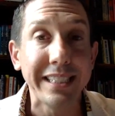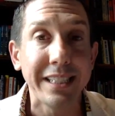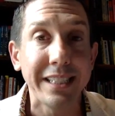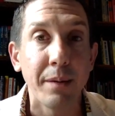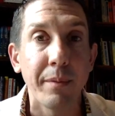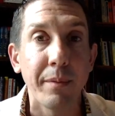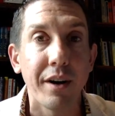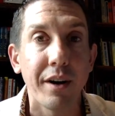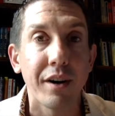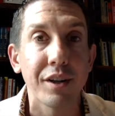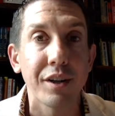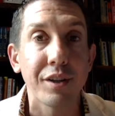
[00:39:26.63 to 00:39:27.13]

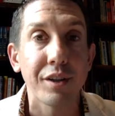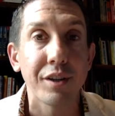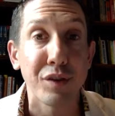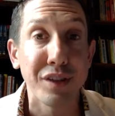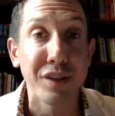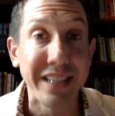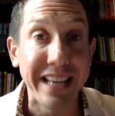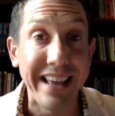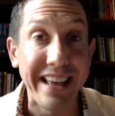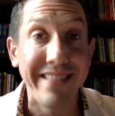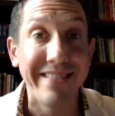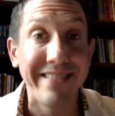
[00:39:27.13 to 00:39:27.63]
seminars
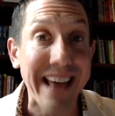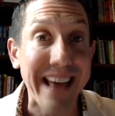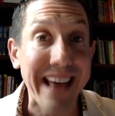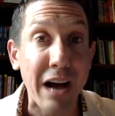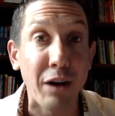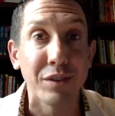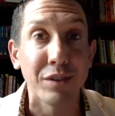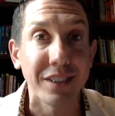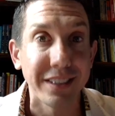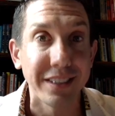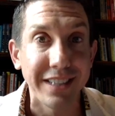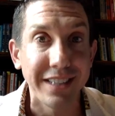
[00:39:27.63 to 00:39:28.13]
for
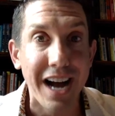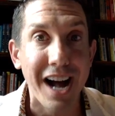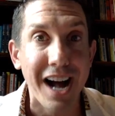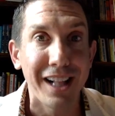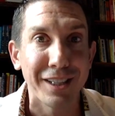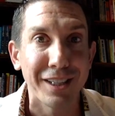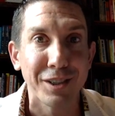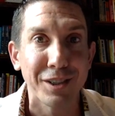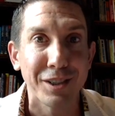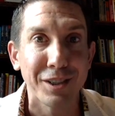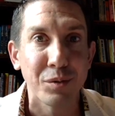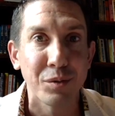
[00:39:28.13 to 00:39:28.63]

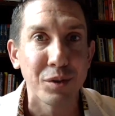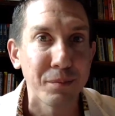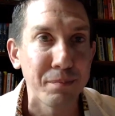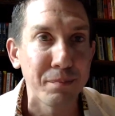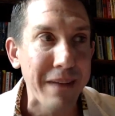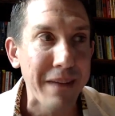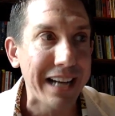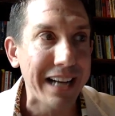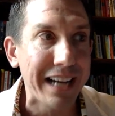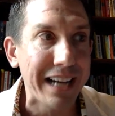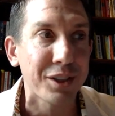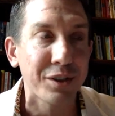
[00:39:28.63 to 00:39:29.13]
$10,000. It was
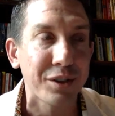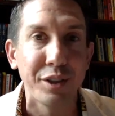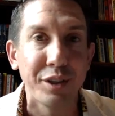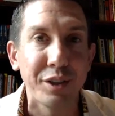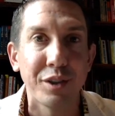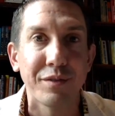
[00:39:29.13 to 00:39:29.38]
Mastery